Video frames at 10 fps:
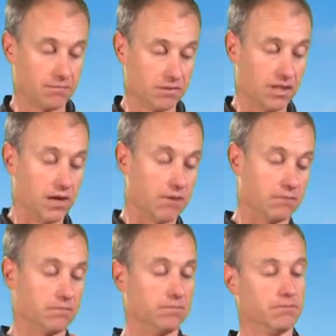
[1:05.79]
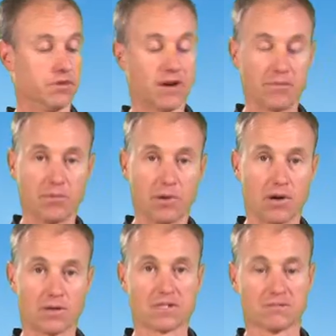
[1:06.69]
You go and grab the
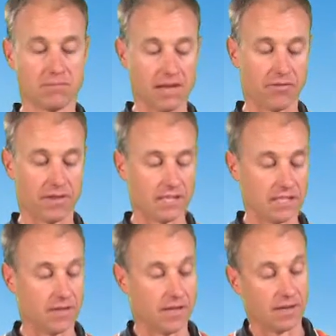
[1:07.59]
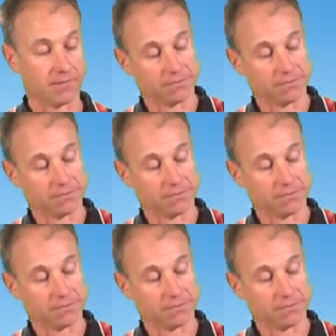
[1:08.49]
box, everything's in there.